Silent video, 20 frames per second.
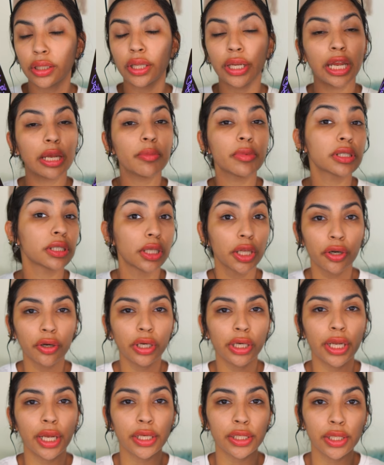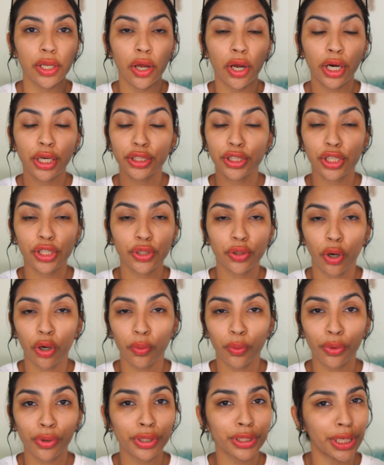The name is literally as long as a
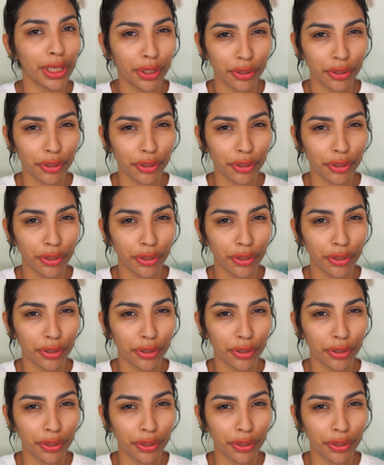Star Wars